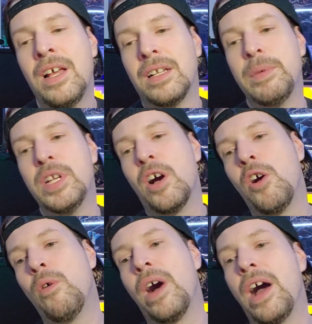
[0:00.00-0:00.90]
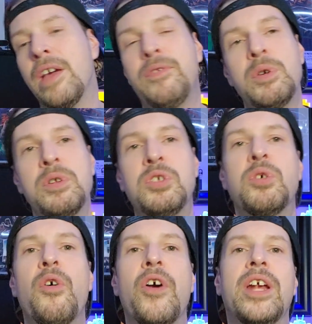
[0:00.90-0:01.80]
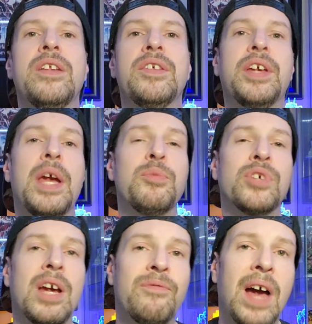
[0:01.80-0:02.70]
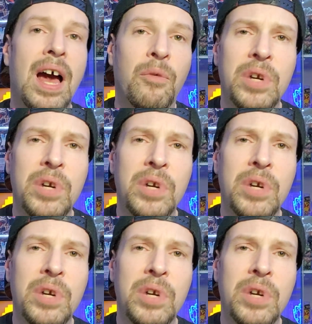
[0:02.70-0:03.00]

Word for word: Let me know uh, if you enjoy any of the games that I found.